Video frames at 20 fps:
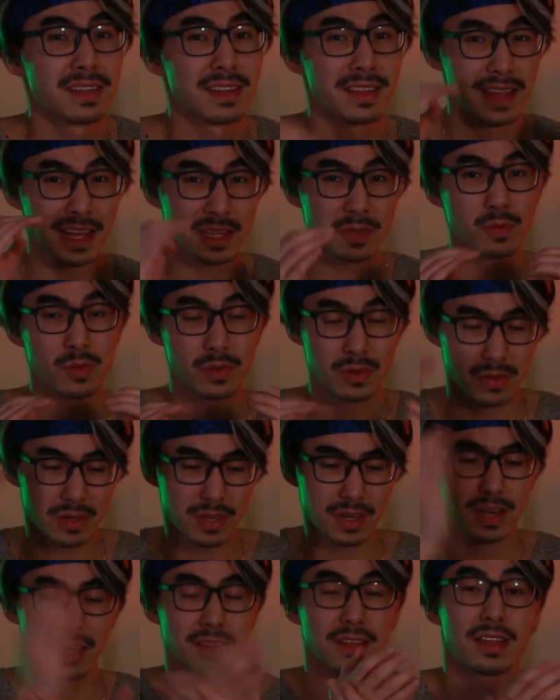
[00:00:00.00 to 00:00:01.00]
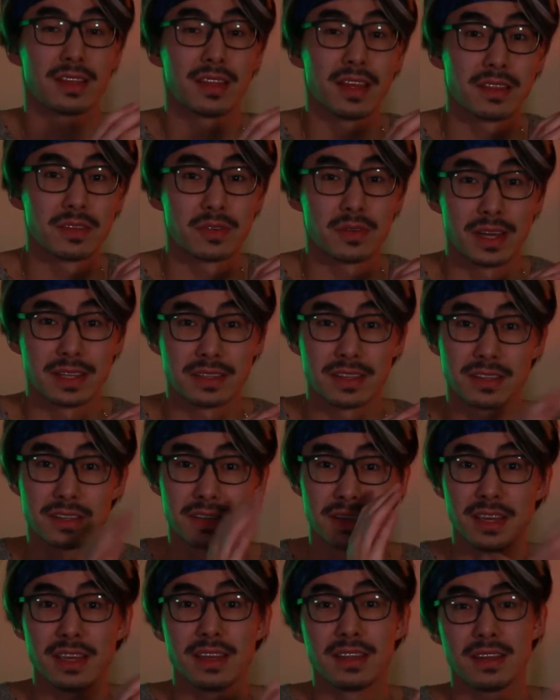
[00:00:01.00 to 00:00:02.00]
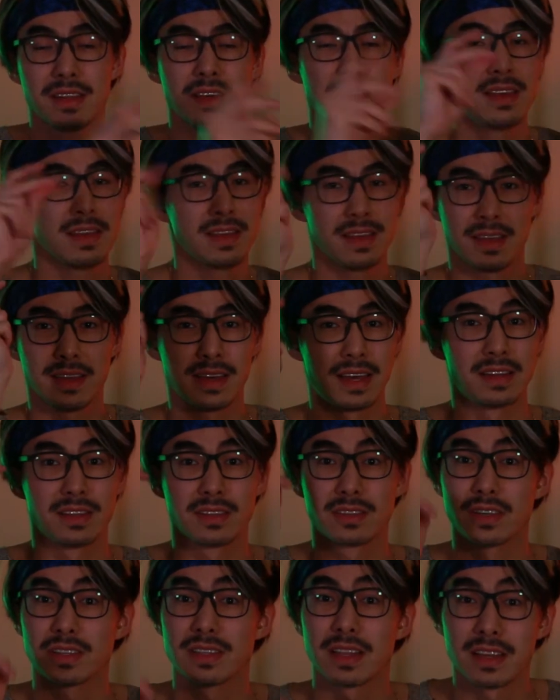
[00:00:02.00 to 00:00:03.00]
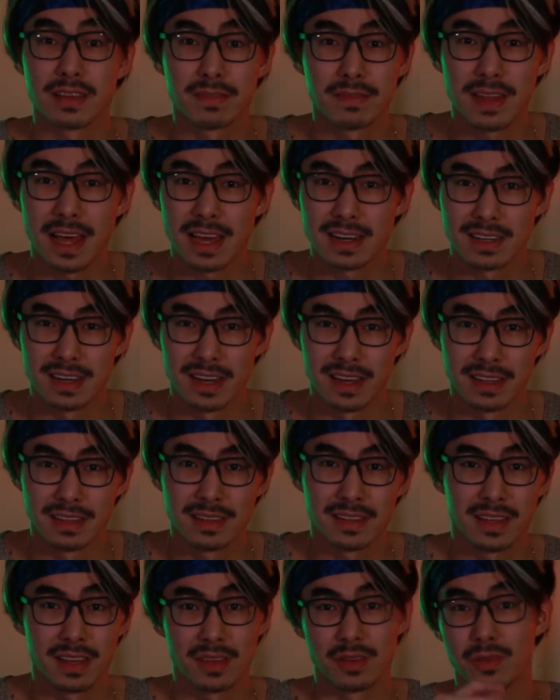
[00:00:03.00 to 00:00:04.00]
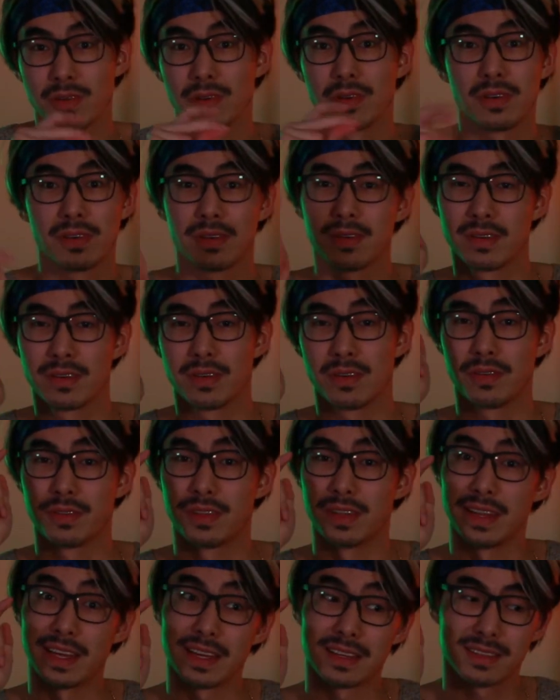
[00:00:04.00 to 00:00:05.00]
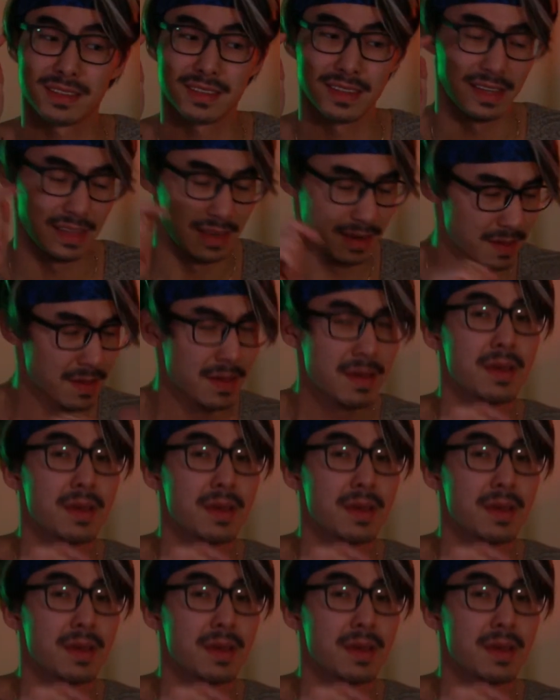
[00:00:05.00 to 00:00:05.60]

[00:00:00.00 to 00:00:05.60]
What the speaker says: That's when you cut another transition in and it's just like a flashlight and you're on the next scene.